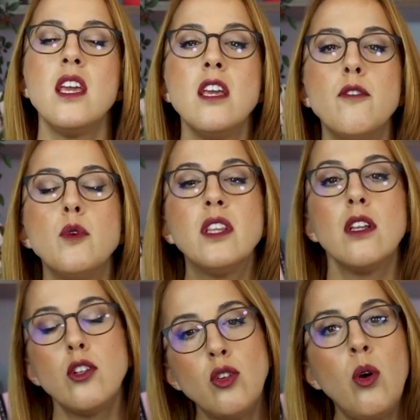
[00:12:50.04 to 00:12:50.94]

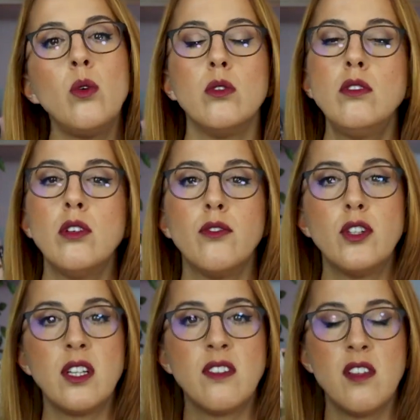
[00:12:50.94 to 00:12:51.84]
With told,
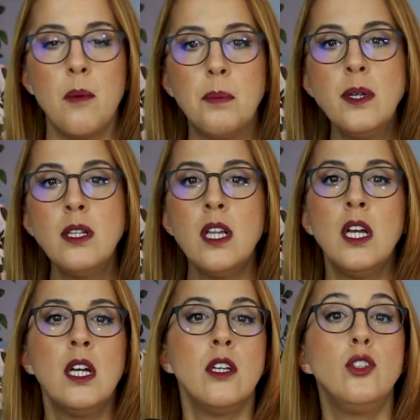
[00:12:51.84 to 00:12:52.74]
for example,
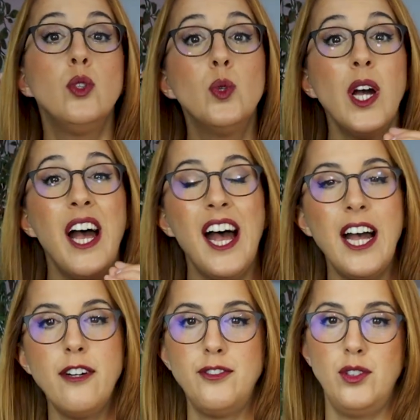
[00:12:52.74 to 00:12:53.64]
you
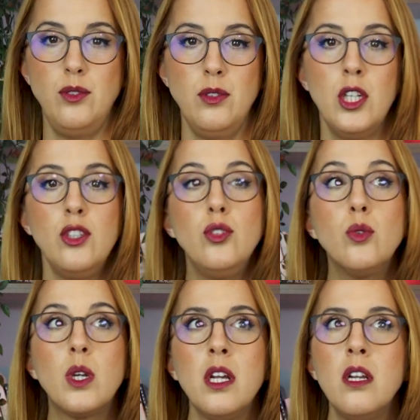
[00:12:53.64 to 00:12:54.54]
have to.
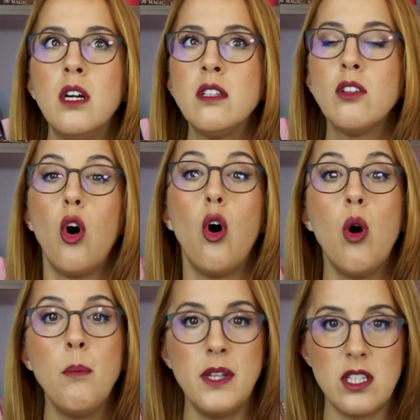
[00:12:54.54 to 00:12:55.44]
You cannot
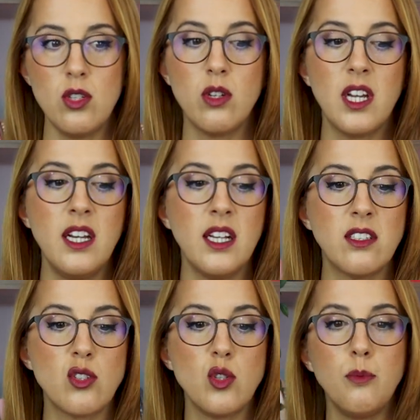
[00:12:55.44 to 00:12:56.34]
omit. You
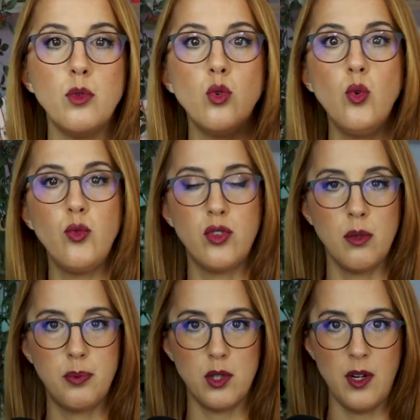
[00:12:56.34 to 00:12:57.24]
cannot remove
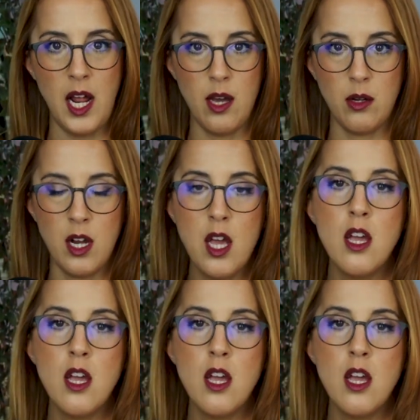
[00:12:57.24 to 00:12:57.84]
the pronoun.